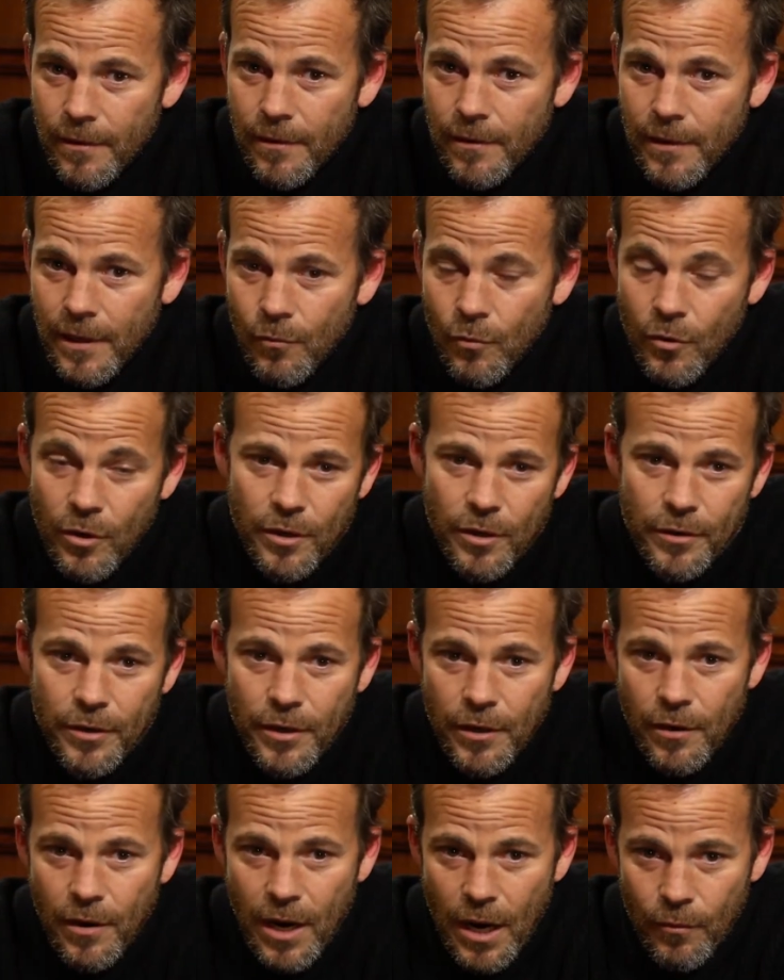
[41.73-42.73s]
I would.
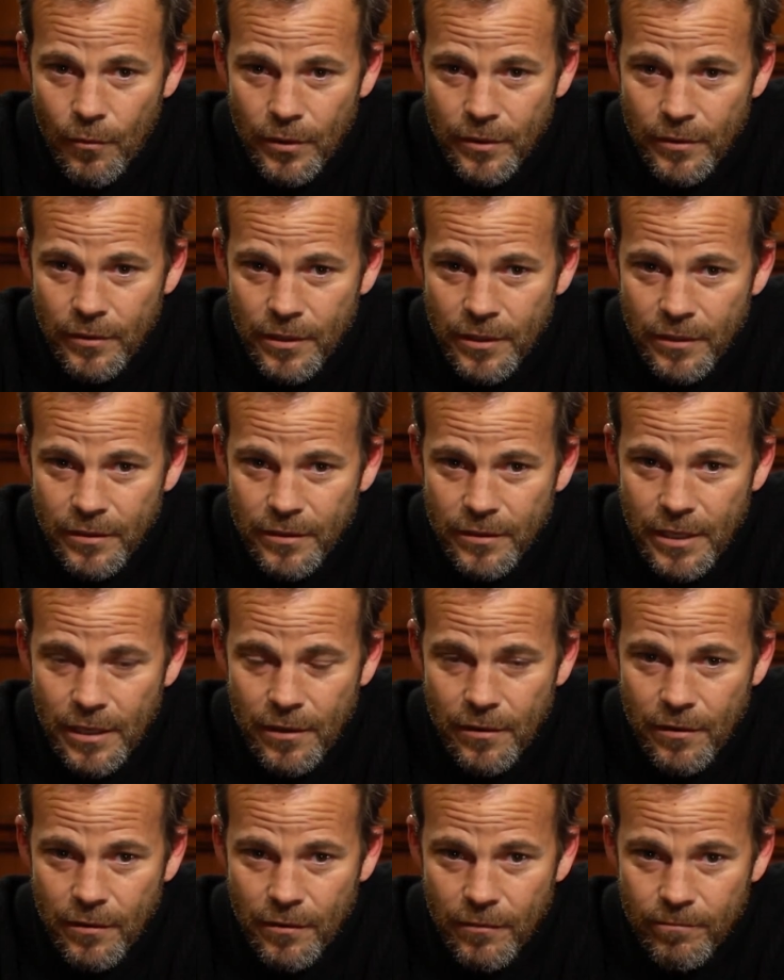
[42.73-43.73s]
You know, I would
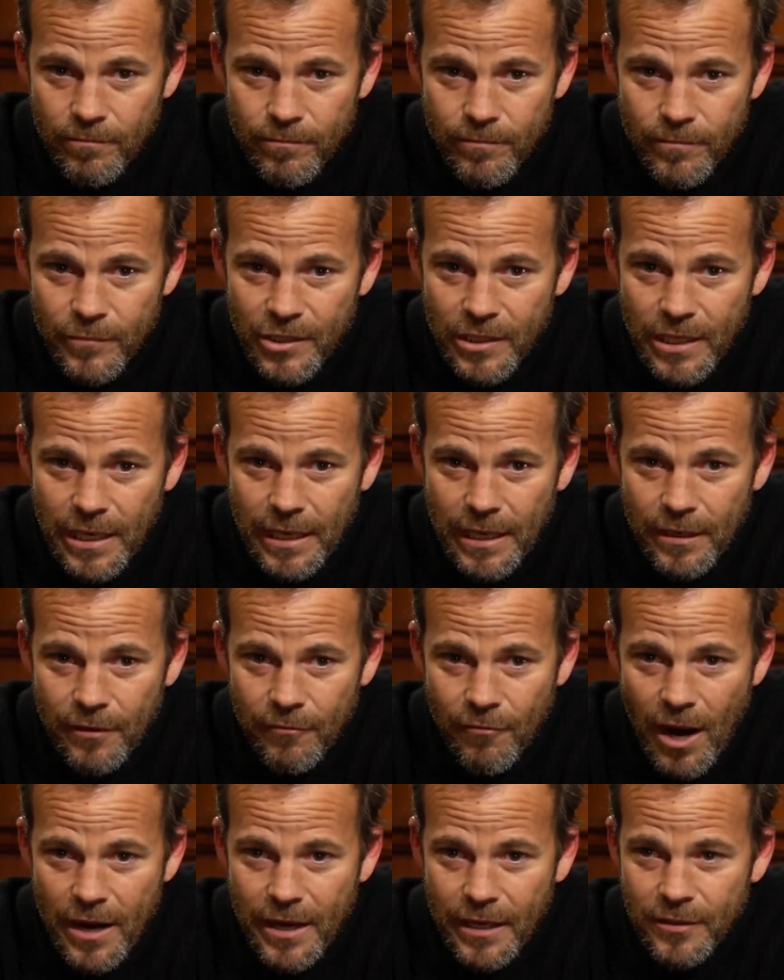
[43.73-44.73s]
consider singing
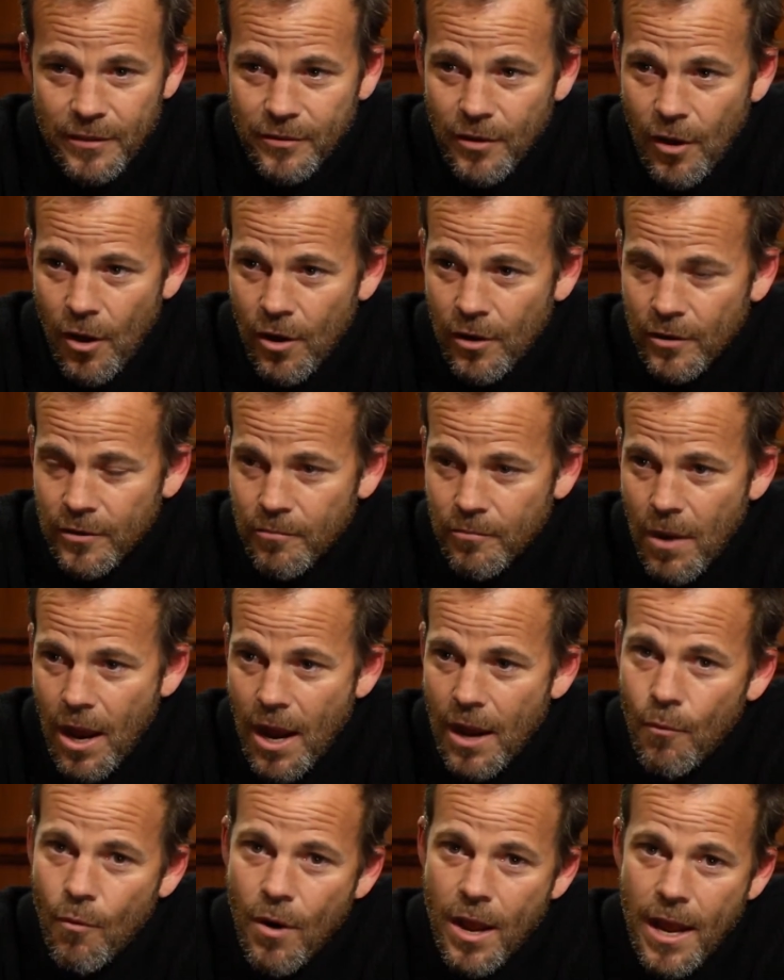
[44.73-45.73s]
and writing songs
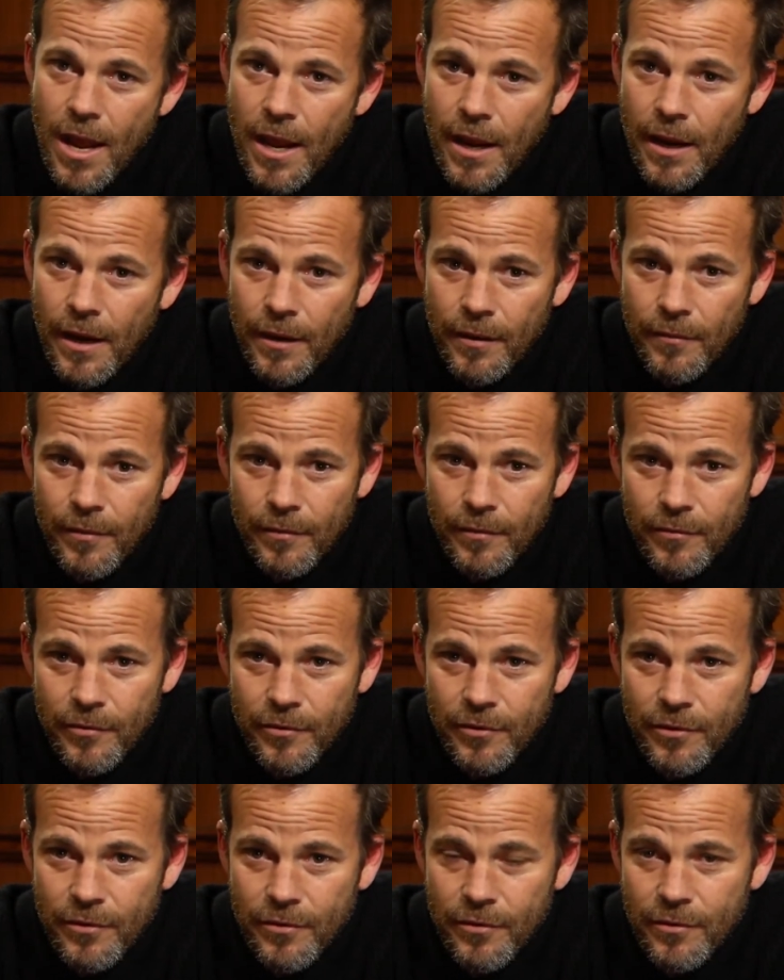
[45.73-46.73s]
my way,
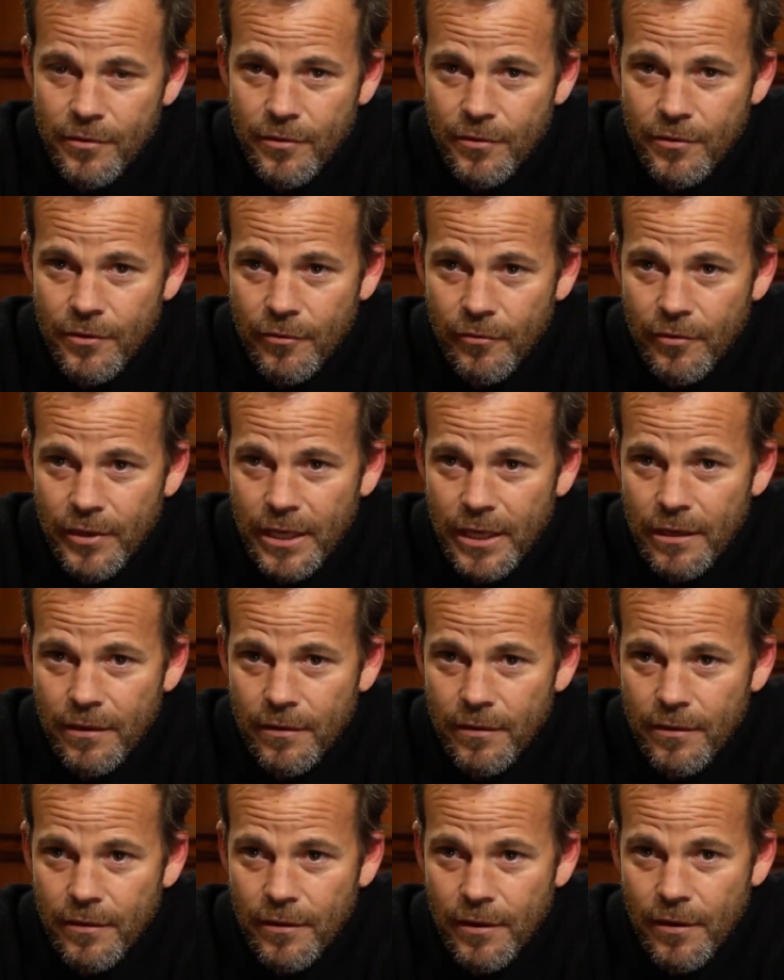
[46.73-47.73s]
doing
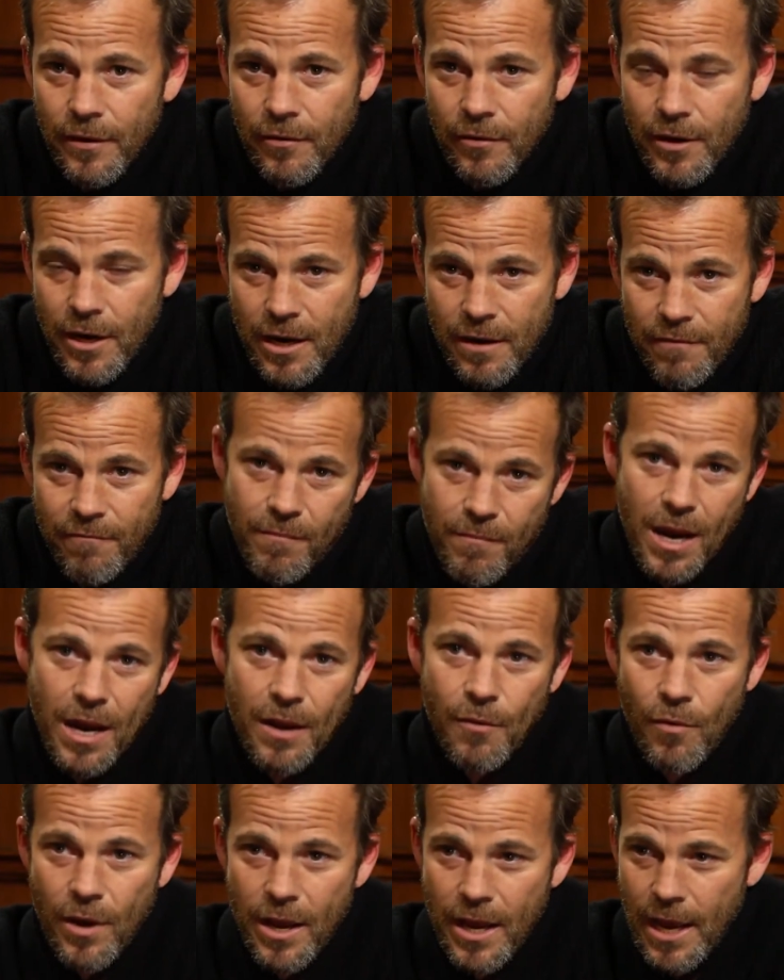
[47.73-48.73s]
it, you know, kind of
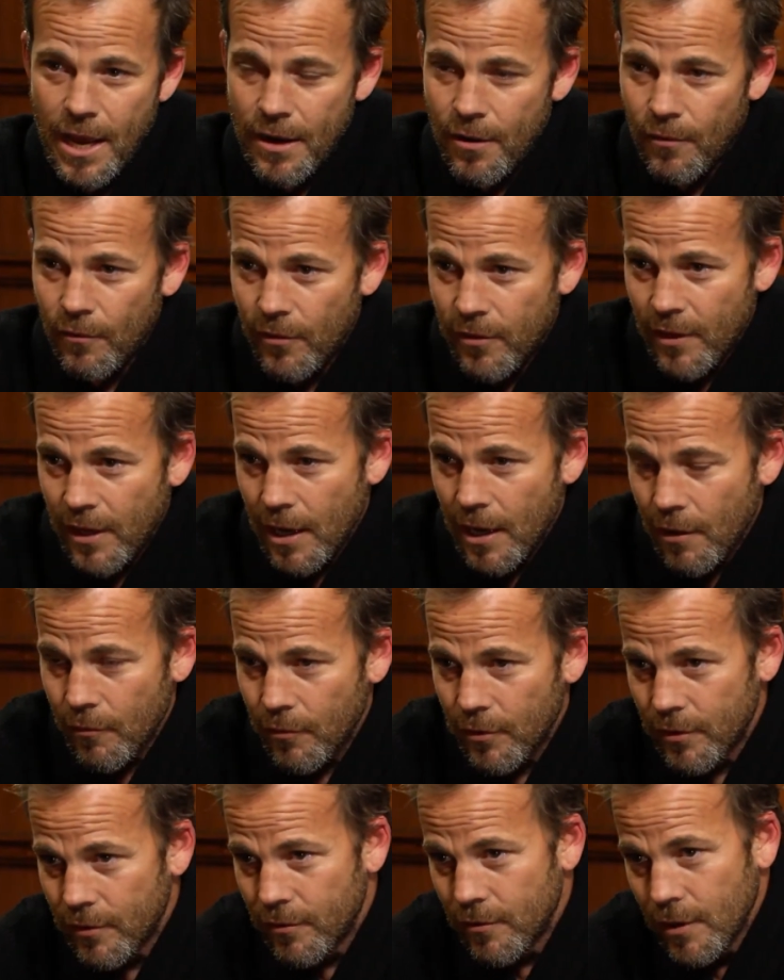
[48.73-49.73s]
my way. I don't think I
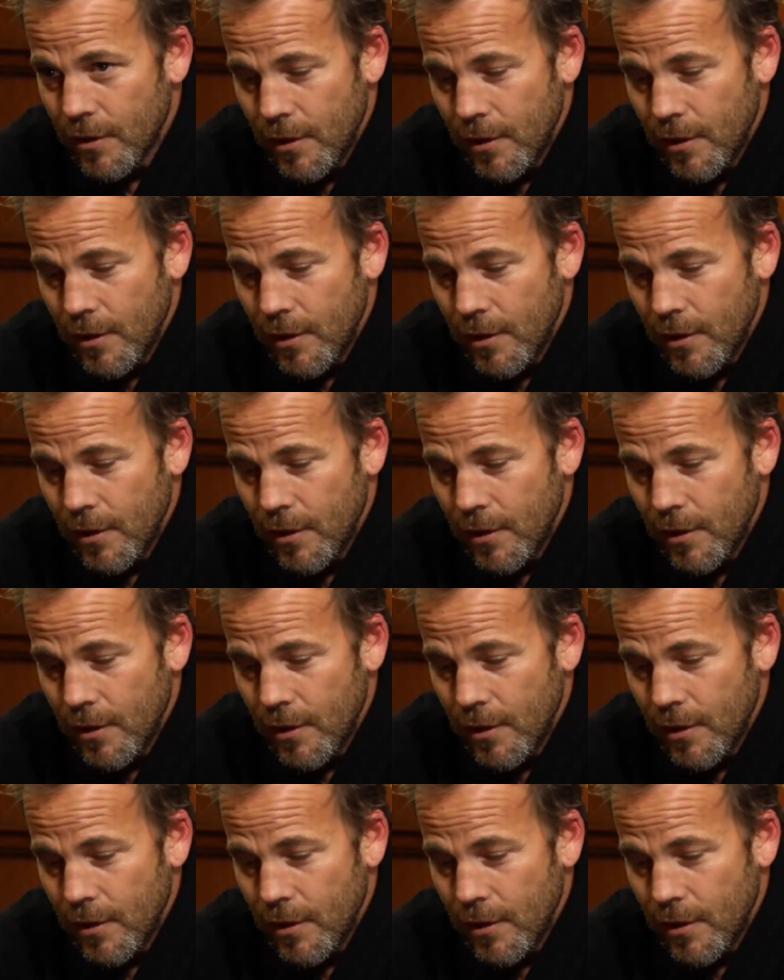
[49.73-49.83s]
would